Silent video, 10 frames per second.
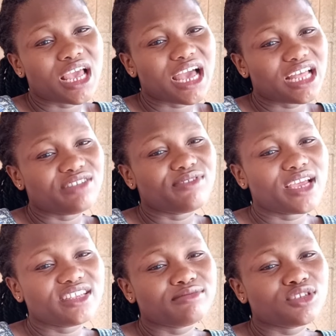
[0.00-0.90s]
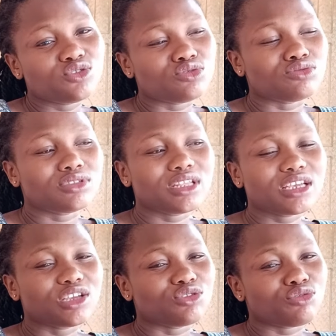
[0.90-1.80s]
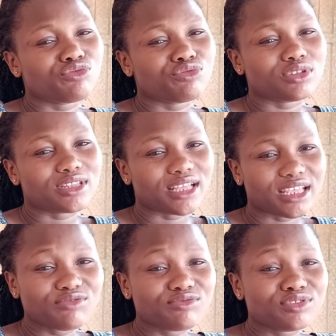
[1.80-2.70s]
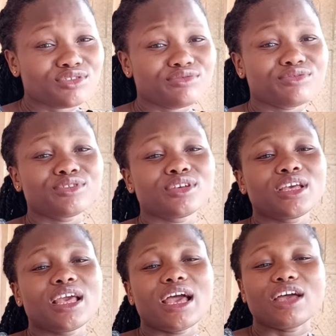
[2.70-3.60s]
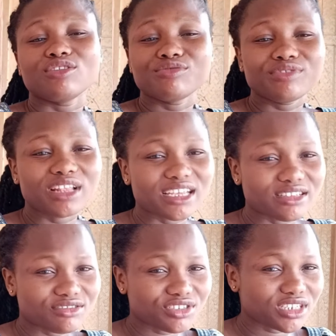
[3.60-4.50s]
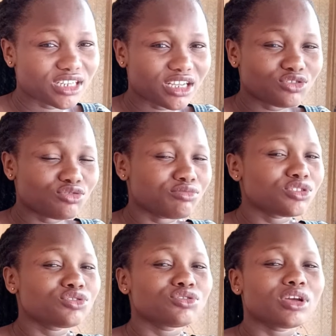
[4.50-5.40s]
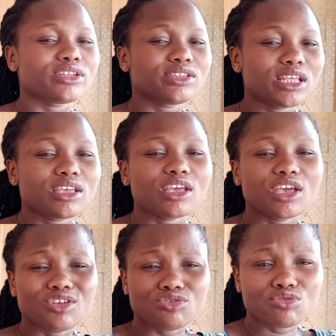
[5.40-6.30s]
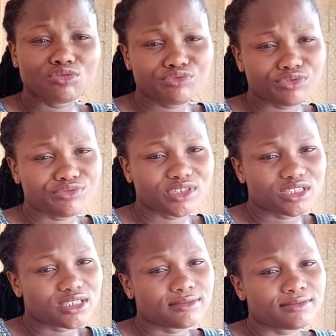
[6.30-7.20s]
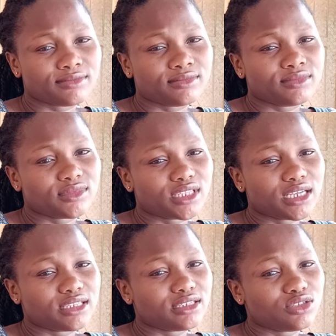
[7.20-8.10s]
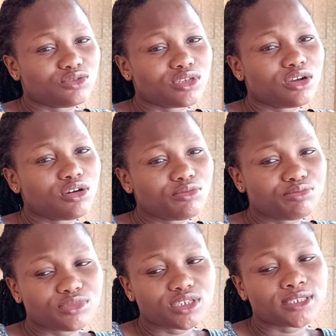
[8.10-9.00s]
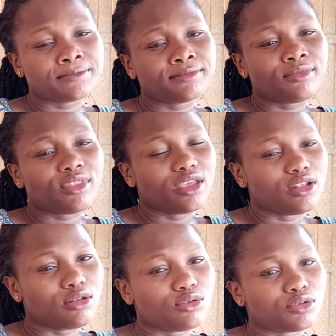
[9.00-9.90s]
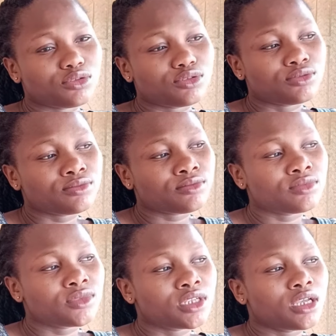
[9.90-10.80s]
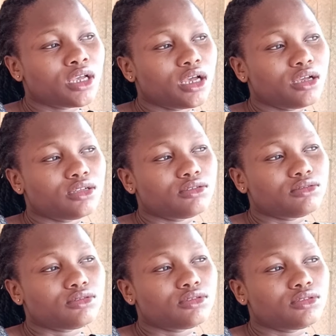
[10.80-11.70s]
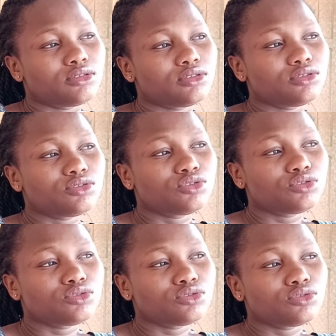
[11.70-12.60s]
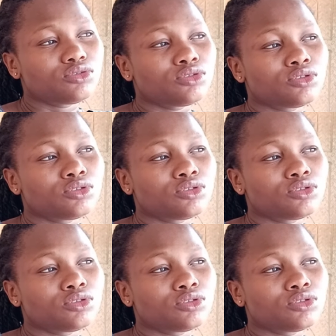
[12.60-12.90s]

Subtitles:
advised me to take enough water. Even if I don't feel like drinking, I should make sure I take enough of it. That it will help me a lot. And he also